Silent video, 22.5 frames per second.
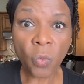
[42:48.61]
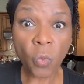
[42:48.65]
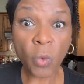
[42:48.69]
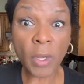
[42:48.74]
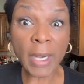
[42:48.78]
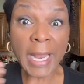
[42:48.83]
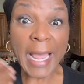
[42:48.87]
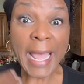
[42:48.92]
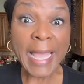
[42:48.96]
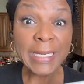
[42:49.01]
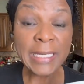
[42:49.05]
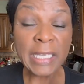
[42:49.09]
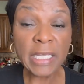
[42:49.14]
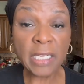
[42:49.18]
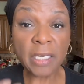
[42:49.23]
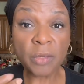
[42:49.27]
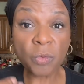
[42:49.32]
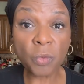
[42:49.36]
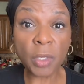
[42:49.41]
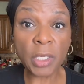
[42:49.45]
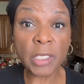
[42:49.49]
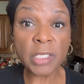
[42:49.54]
What I
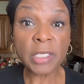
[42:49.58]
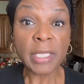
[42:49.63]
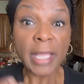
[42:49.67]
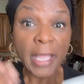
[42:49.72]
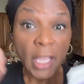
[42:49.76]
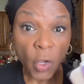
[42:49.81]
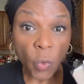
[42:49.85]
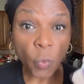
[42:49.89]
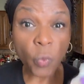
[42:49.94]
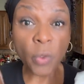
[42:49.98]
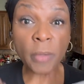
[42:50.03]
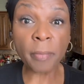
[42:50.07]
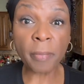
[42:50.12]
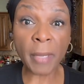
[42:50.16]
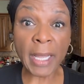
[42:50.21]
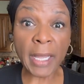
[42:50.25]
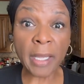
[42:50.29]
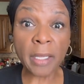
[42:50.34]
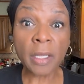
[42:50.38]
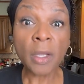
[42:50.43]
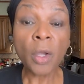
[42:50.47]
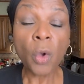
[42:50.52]
needed was help with
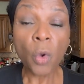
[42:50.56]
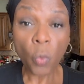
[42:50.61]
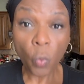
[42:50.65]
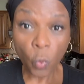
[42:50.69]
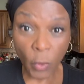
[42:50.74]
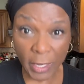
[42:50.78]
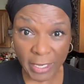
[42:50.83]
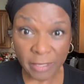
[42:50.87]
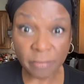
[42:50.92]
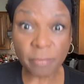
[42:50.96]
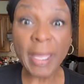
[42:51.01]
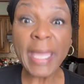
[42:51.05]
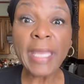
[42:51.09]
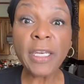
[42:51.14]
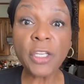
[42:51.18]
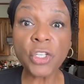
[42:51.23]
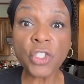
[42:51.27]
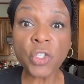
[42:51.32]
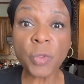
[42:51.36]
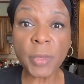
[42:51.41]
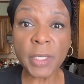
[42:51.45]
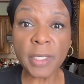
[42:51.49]
my weight
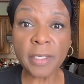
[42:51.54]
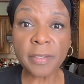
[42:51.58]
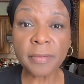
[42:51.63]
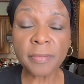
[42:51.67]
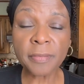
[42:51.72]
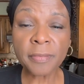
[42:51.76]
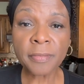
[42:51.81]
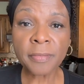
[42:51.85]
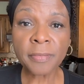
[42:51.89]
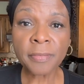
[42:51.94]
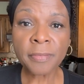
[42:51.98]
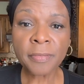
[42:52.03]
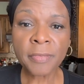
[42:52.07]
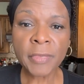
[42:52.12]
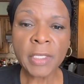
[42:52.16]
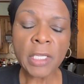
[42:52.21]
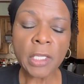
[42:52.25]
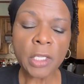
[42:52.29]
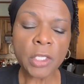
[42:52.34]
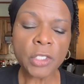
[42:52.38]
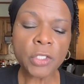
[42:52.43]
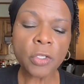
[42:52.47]
management.
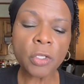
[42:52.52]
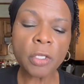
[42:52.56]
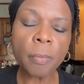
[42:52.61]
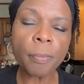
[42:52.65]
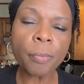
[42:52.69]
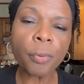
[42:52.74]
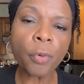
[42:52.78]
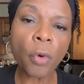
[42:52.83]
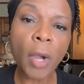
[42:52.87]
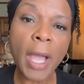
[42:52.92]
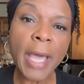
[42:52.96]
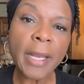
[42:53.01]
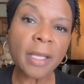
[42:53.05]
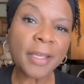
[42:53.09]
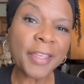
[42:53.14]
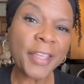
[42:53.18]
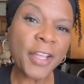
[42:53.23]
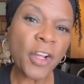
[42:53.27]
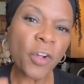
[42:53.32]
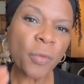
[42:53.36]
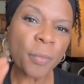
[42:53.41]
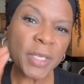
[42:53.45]
So the
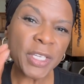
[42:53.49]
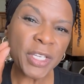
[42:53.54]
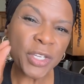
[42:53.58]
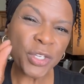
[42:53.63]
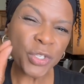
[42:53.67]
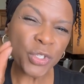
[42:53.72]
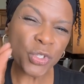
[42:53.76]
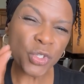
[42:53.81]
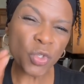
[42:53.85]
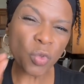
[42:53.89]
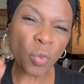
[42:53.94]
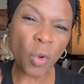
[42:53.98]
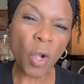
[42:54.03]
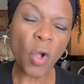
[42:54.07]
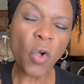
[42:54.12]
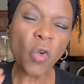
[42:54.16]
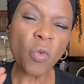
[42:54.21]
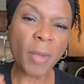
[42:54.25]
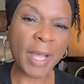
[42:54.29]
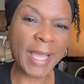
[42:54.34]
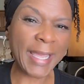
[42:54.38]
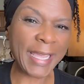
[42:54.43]
product helped me
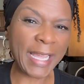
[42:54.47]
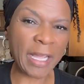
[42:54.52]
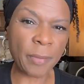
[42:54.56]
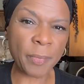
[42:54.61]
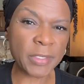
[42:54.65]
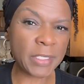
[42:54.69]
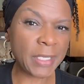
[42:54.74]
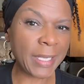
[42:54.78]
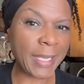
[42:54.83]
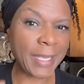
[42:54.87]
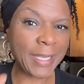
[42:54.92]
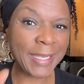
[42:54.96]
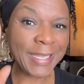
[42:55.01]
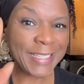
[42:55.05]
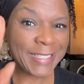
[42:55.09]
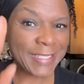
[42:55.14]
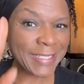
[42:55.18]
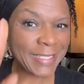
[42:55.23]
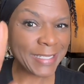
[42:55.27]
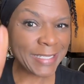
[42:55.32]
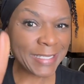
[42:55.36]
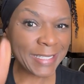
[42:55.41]
control my appetite.
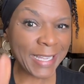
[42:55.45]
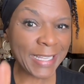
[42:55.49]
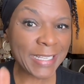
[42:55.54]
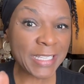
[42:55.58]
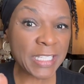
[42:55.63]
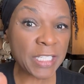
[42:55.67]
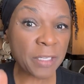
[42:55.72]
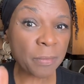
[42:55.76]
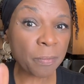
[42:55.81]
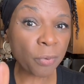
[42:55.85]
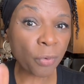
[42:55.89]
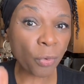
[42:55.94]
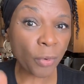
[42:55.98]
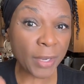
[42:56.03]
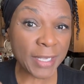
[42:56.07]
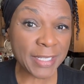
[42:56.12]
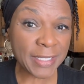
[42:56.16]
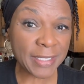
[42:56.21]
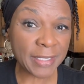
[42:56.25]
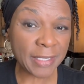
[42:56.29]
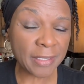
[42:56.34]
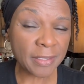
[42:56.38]
It did not
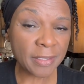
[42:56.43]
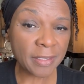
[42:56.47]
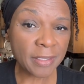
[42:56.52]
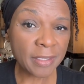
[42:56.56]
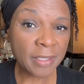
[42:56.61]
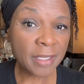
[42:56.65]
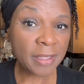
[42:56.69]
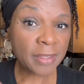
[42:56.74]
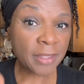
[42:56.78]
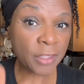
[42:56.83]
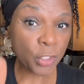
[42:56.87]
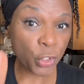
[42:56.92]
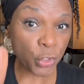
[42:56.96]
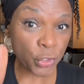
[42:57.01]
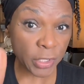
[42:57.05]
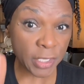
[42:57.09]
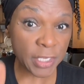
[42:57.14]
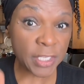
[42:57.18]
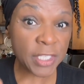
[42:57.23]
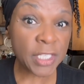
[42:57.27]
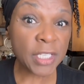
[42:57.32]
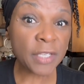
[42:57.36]
suppress it. There's
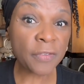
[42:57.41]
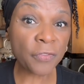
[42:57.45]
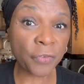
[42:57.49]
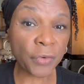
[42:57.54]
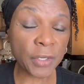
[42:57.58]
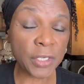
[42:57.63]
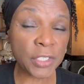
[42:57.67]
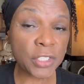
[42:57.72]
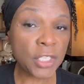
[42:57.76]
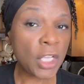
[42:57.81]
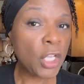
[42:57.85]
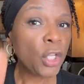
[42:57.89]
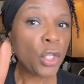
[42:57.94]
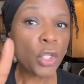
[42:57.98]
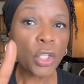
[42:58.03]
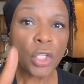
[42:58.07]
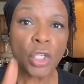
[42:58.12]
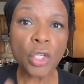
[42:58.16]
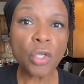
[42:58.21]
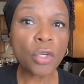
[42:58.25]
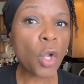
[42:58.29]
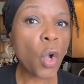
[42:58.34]
a difference.
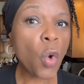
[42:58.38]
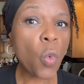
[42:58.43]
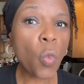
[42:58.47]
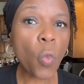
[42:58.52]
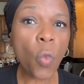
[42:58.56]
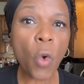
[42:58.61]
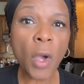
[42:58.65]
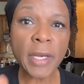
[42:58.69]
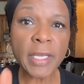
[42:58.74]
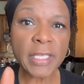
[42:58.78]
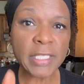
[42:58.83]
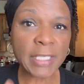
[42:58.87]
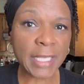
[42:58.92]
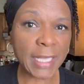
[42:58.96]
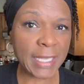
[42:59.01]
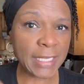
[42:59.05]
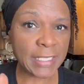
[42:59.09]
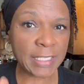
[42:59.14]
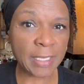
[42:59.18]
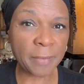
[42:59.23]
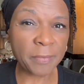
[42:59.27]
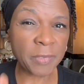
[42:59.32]
You don't want to
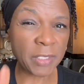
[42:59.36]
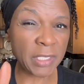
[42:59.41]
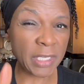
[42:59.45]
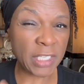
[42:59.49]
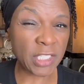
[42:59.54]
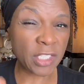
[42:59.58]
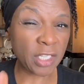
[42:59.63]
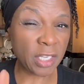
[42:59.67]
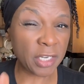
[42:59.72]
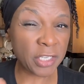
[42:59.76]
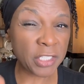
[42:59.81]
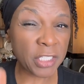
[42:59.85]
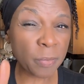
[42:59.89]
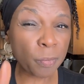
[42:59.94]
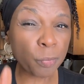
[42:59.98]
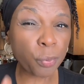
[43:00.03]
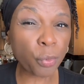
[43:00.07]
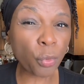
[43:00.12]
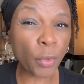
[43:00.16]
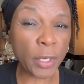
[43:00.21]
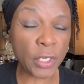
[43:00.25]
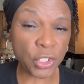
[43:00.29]
take something that's going to
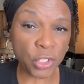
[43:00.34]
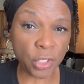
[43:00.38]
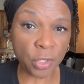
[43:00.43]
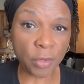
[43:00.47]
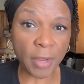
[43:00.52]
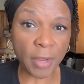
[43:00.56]
suppress